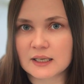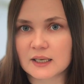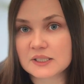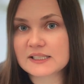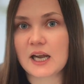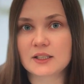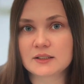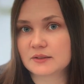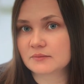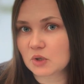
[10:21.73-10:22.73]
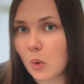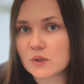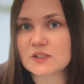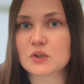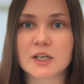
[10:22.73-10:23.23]
This kind
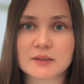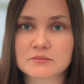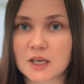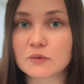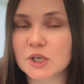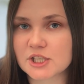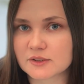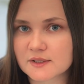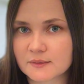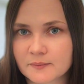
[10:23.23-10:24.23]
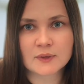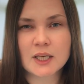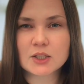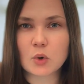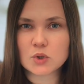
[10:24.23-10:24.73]
costs your conversions.
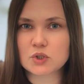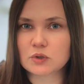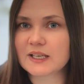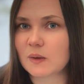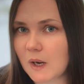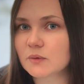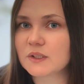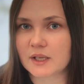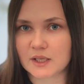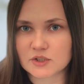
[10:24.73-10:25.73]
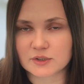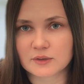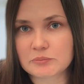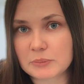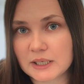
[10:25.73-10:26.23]
It costs you day one retention.
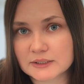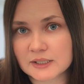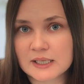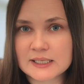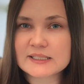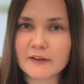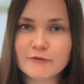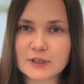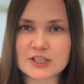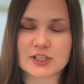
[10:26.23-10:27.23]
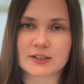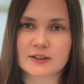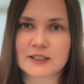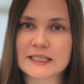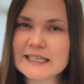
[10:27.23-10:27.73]
But some friction
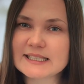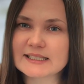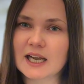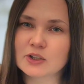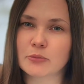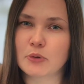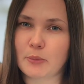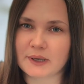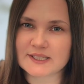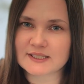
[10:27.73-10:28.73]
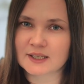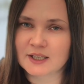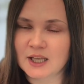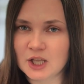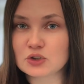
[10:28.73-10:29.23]
is designed on purpose
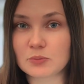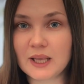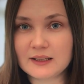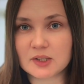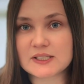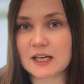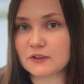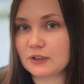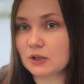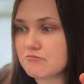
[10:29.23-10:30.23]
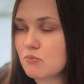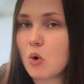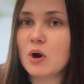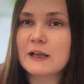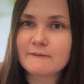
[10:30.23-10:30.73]
to make the result feel
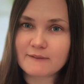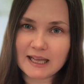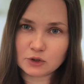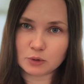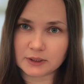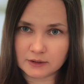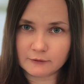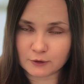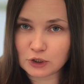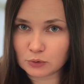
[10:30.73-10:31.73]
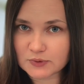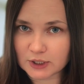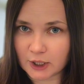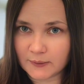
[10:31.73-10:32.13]
more valuable for the user.